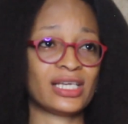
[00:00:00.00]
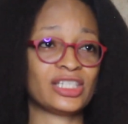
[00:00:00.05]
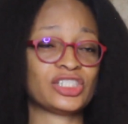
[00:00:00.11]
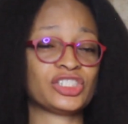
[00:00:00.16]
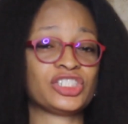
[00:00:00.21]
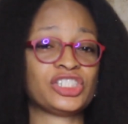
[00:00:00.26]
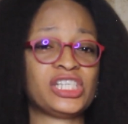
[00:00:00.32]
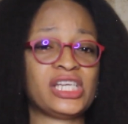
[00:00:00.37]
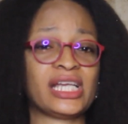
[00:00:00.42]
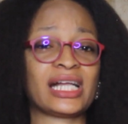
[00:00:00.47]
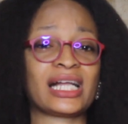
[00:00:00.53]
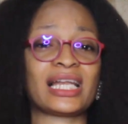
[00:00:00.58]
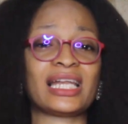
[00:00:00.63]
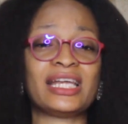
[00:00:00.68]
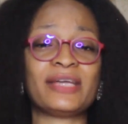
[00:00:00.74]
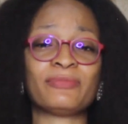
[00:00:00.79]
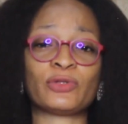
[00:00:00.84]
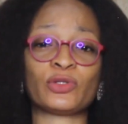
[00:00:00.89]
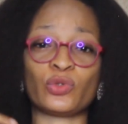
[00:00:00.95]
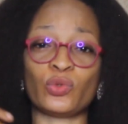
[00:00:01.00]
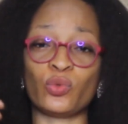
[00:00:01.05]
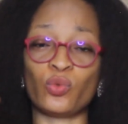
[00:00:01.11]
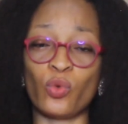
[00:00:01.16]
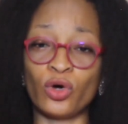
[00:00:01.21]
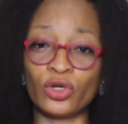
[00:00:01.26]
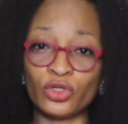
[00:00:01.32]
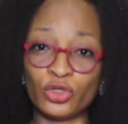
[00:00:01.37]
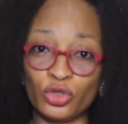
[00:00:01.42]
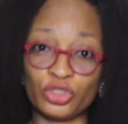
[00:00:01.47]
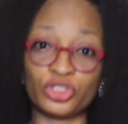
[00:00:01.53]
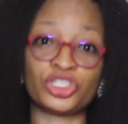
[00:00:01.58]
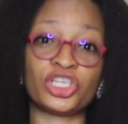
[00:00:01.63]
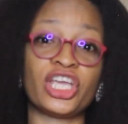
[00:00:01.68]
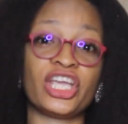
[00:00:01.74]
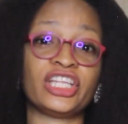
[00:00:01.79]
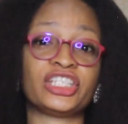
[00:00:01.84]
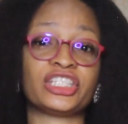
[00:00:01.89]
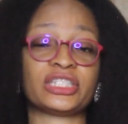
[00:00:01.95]
She claimed to want to
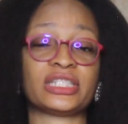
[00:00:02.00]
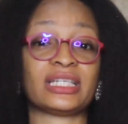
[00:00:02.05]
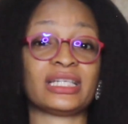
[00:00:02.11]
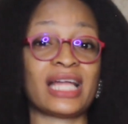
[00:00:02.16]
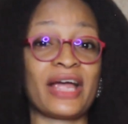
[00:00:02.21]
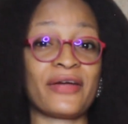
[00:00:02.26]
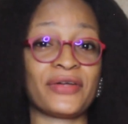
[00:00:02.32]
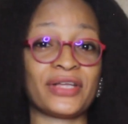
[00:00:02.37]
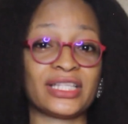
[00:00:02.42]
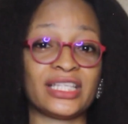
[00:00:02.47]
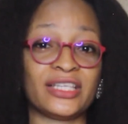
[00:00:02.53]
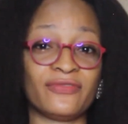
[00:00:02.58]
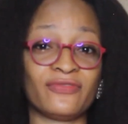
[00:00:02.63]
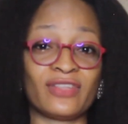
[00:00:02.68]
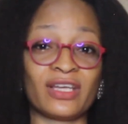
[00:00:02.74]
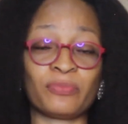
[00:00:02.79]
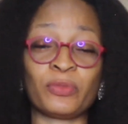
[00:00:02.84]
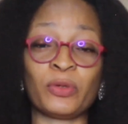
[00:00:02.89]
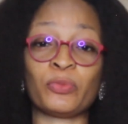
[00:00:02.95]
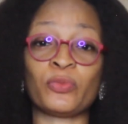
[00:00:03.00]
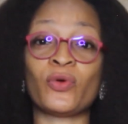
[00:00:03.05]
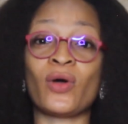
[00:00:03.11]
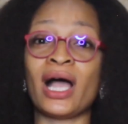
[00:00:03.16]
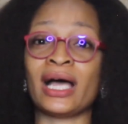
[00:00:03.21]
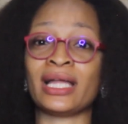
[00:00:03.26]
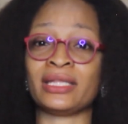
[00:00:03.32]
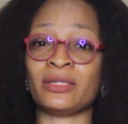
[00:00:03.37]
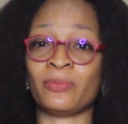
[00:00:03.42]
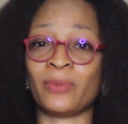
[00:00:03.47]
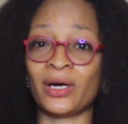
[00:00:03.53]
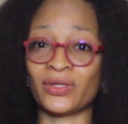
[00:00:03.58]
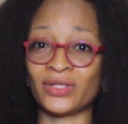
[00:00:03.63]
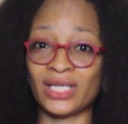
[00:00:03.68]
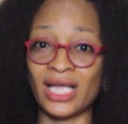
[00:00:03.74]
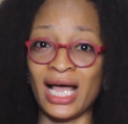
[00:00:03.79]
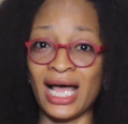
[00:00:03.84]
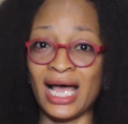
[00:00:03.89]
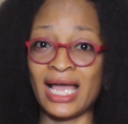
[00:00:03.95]
change the narrative that people had
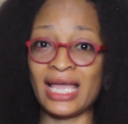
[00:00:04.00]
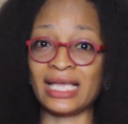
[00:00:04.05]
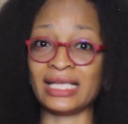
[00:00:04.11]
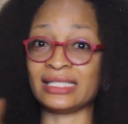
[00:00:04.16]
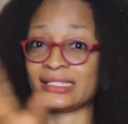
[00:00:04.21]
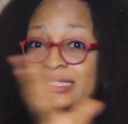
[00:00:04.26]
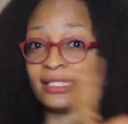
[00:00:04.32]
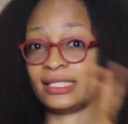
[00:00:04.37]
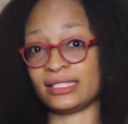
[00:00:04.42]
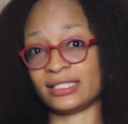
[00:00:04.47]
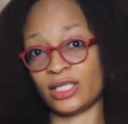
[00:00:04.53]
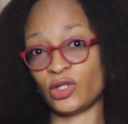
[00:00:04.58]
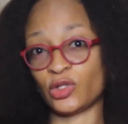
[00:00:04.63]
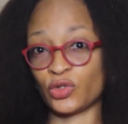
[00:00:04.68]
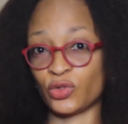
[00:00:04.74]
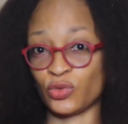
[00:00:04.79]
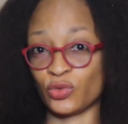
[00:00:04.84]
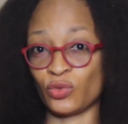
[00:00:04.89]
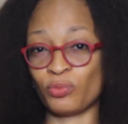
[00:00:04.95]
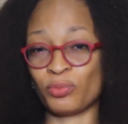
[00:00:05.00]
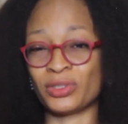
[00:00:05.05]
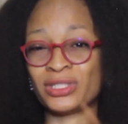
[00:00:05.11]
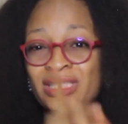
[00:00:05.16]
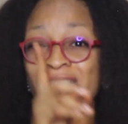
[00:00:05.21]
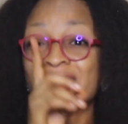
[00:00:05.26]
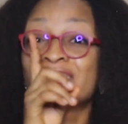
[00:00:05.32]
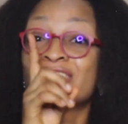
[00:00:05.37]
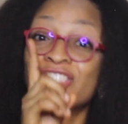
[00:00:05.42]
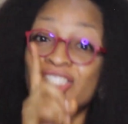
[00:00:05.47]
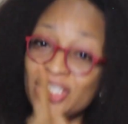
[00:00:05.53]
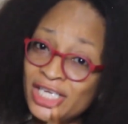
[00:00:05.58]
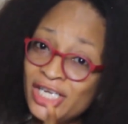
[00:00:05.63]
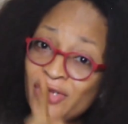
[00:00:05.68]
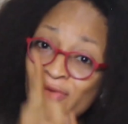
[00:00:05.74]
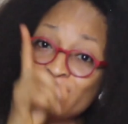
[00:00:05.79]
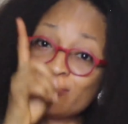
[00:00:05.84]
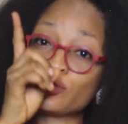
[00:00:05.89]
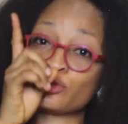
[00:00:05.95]
about her in season 2, but did
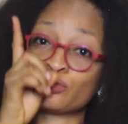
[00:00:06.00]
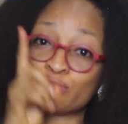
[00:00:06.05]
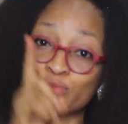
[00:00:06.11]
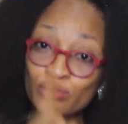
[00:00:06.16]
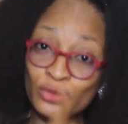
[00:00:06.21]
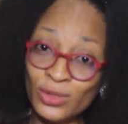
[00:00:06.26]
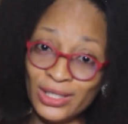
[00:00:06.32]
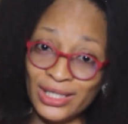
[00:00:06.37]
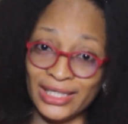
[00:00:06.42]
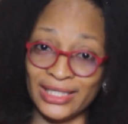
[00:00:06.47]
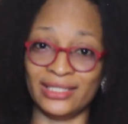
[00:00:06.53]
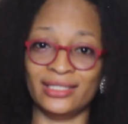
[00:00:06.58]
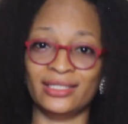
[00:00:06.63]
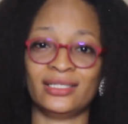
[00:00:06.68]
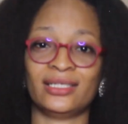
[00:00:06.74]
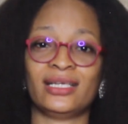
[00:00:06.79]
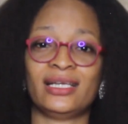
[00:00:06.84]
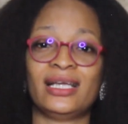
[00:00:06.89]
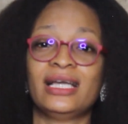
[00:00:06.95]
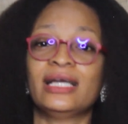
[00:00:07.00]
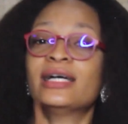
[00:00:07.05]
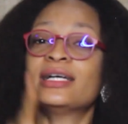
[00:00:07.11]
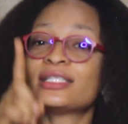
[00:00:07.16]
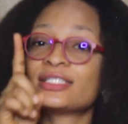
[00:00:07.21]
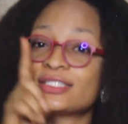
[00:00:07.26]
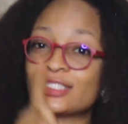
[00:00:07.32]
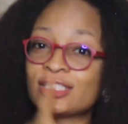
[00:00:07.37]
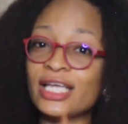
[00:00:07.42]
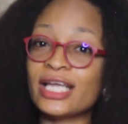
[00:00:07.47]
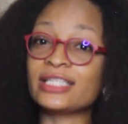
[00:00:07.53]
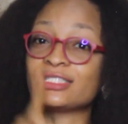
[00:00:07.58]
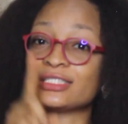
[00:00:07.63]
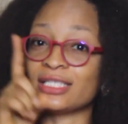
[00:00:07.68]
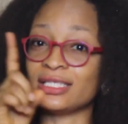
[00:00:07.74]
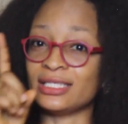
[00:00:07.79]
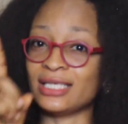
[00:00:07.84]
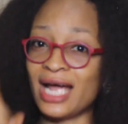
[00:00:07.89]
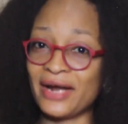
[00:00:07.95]
she truly change
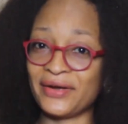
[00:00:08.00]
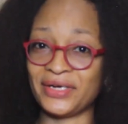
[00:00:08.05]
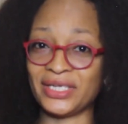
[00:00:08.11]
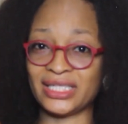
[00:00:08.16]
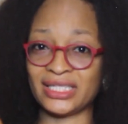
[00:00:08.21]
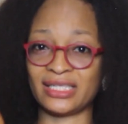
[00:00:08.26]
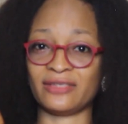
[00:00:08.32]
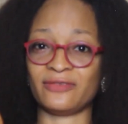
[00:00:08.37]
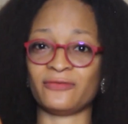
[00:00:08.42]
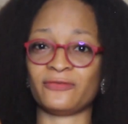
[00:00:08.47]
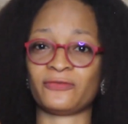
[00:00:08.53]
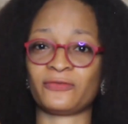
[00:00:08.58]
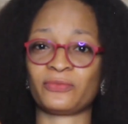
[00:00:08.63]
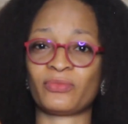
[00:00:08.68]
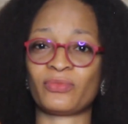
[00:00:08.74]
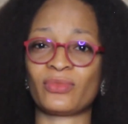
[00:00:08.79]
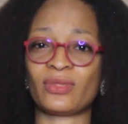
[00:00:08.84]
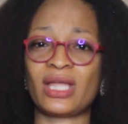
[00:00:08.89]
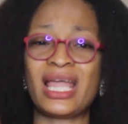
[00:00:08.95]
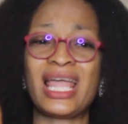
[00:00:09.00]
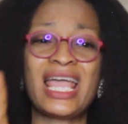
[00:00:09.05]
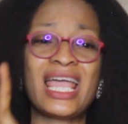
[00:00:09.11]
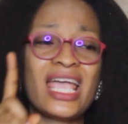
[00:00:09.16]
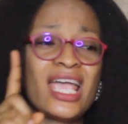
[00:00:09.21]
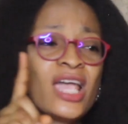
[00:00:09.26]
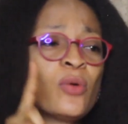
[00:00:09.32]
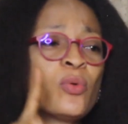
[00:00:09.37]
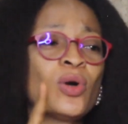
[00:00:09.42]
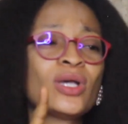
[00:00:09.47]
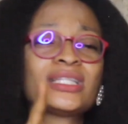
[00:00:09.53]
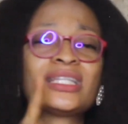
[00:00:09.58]
the narrative? It